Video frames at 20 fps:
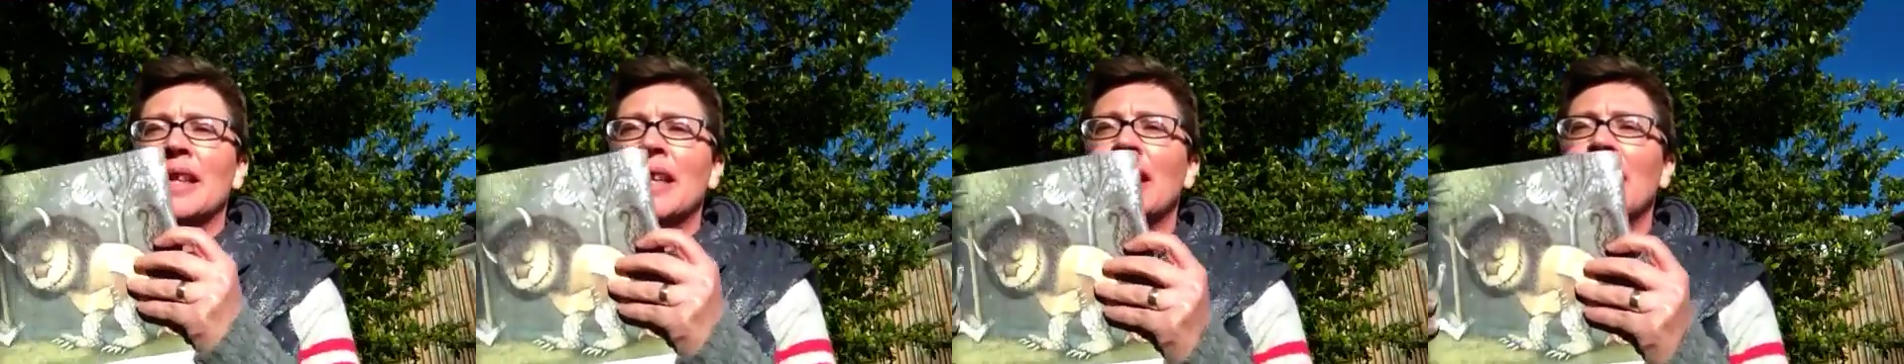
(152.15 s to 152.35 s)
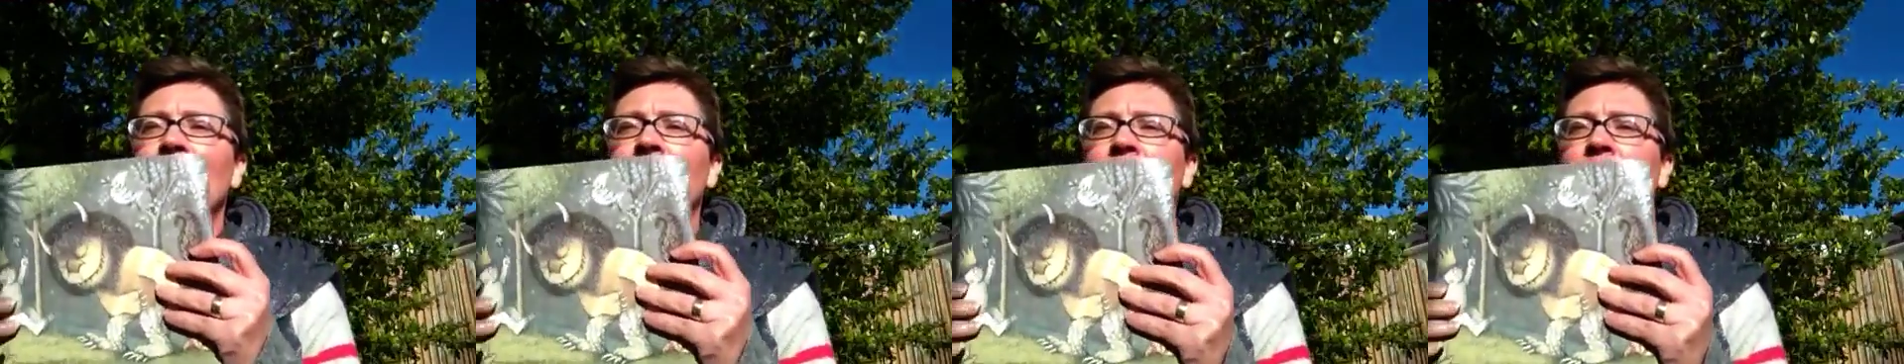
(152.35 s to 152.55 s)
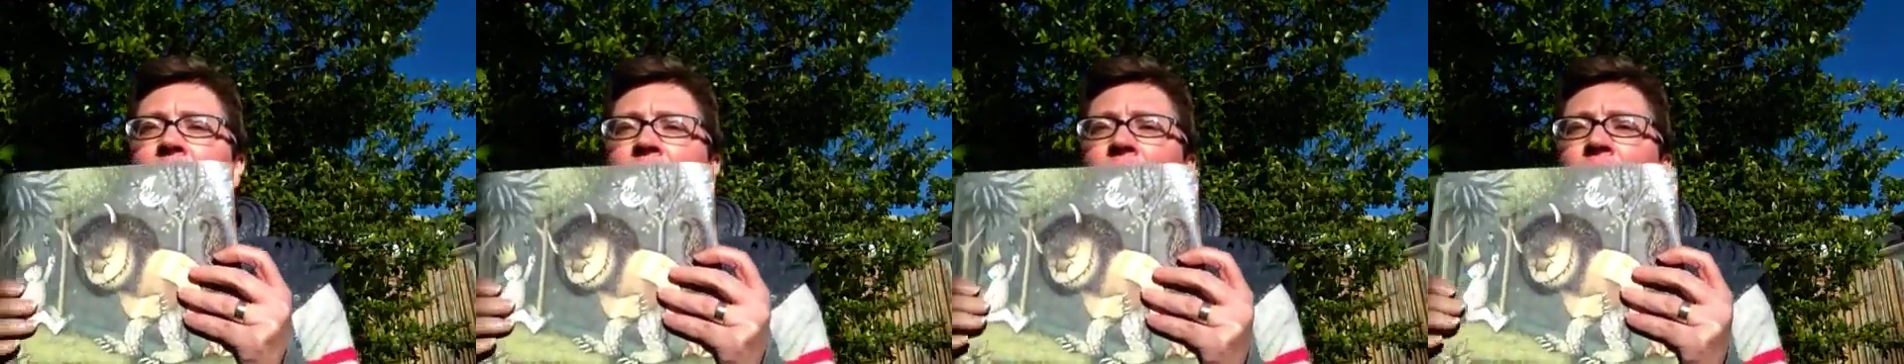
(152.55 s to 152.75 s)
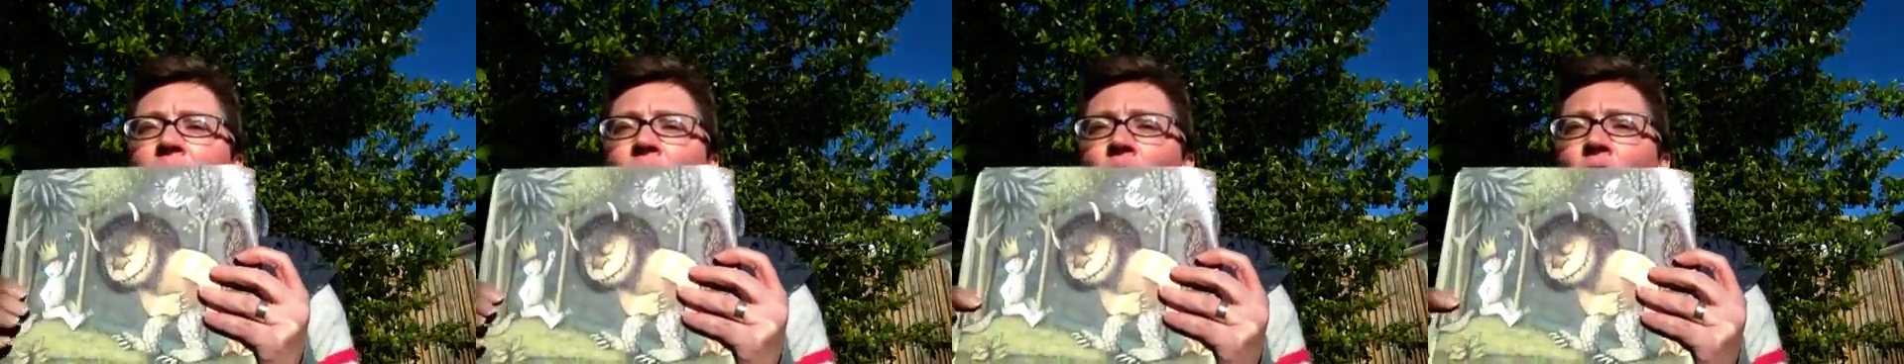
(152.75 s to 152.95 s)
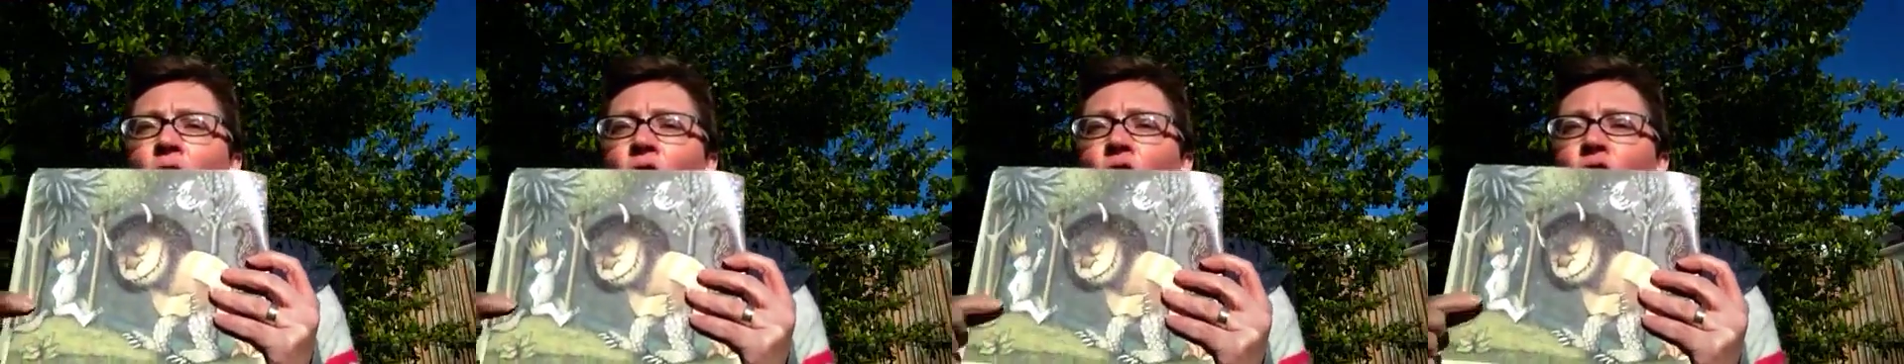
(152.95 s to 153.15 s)
king
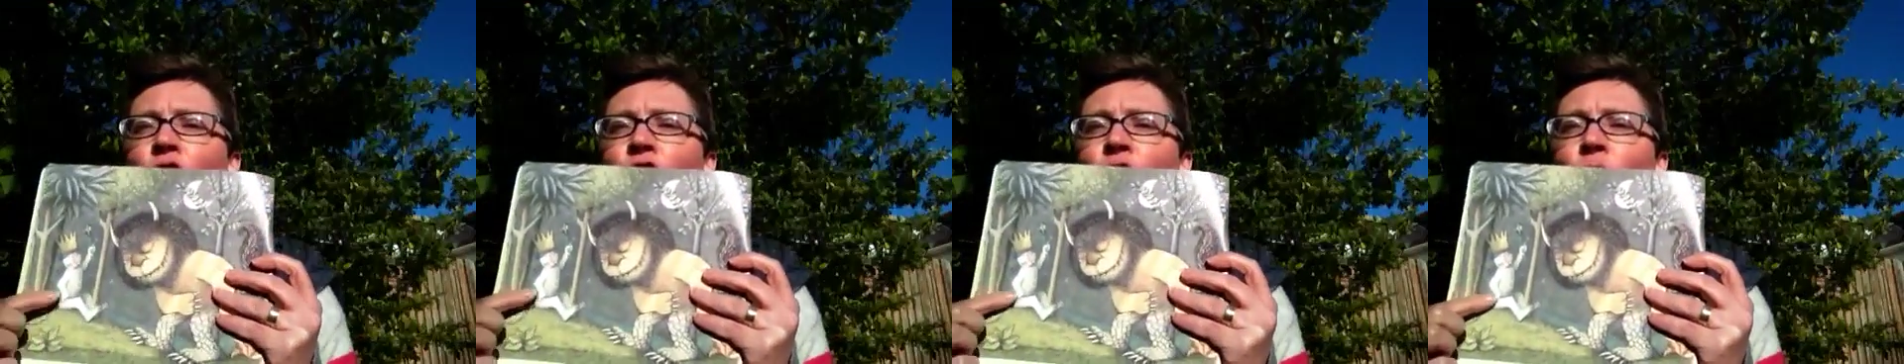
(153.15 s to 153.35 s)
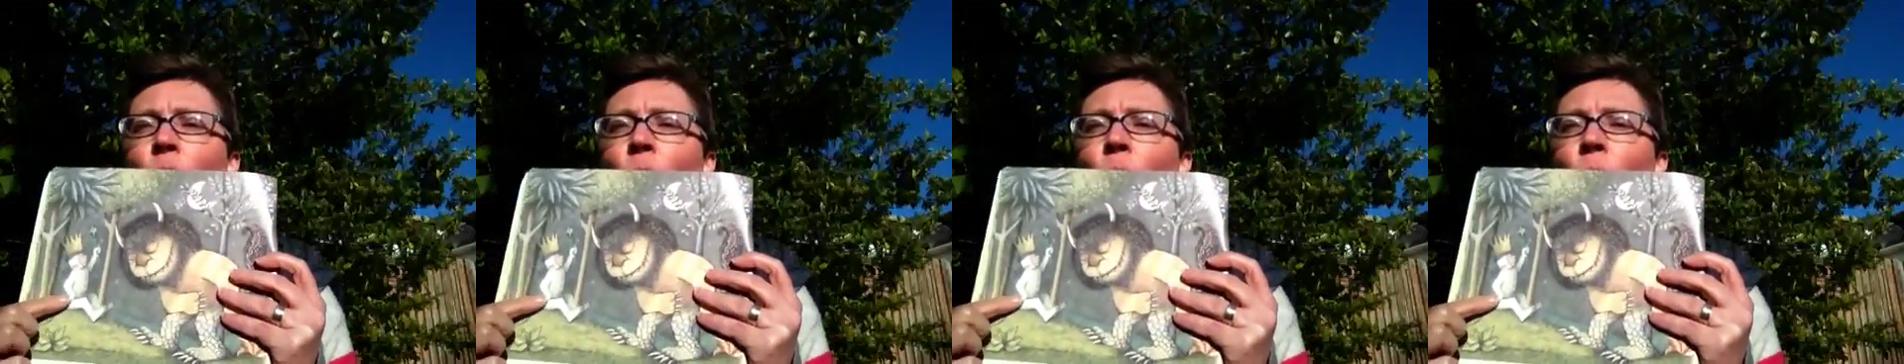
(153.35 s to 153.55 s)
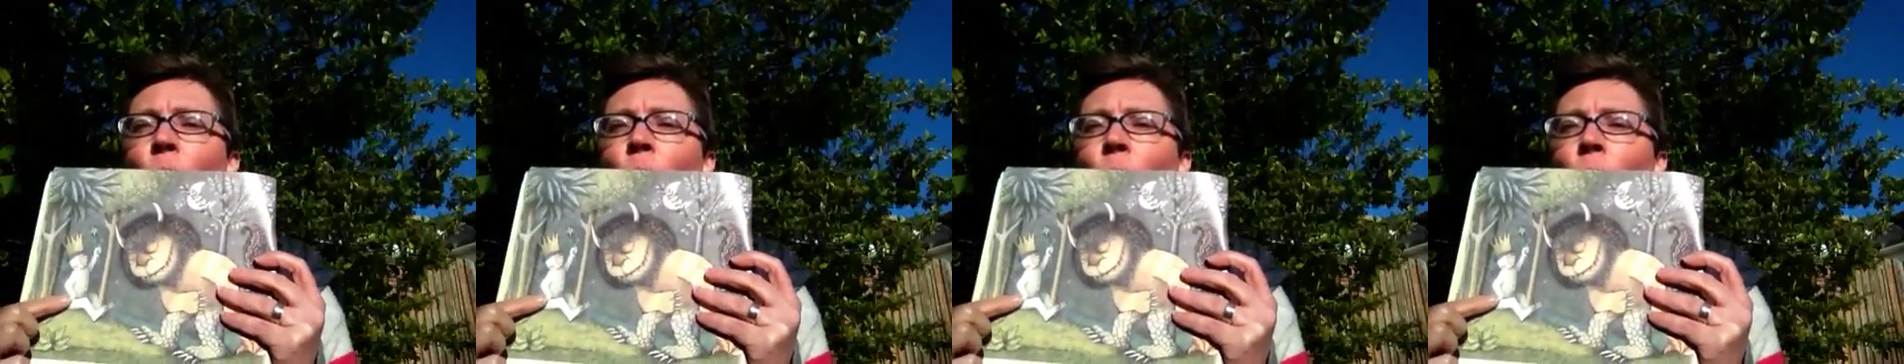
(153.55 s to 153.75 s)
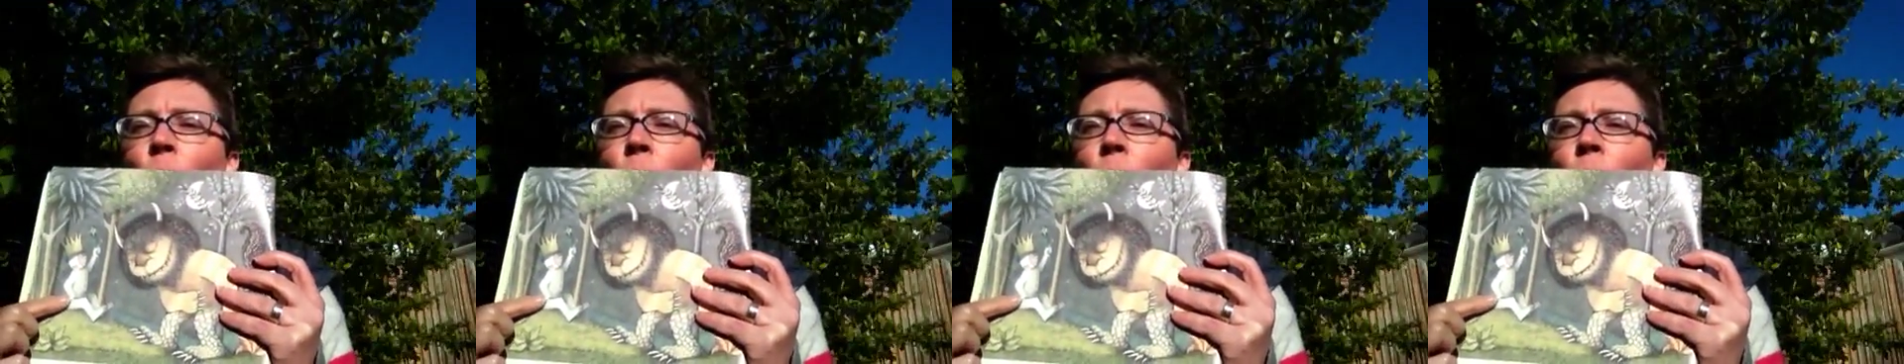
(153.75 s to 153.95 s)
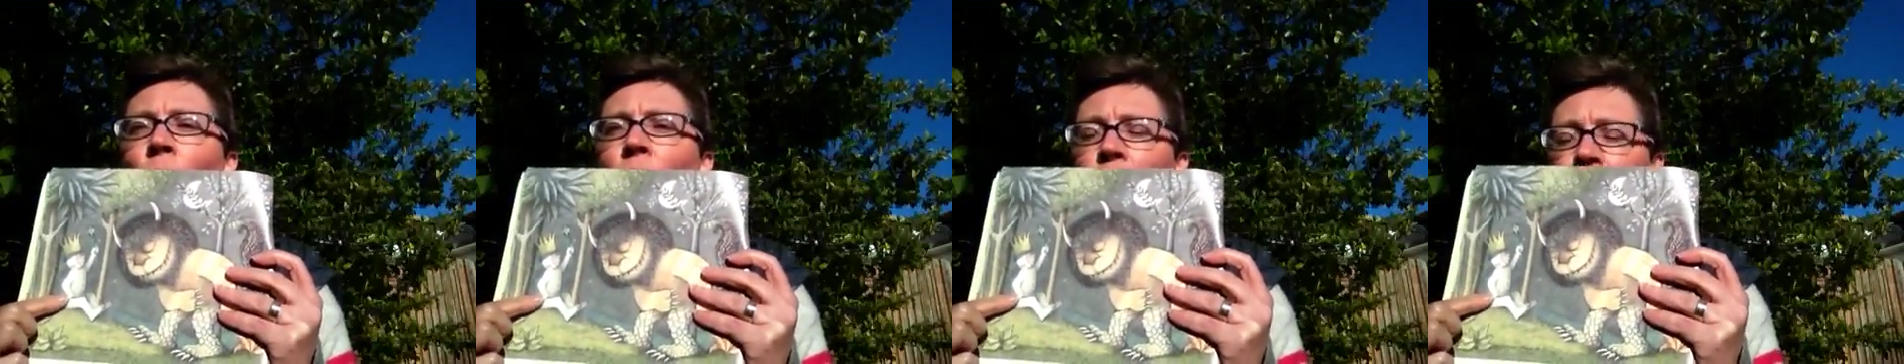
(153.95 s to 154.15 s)
of all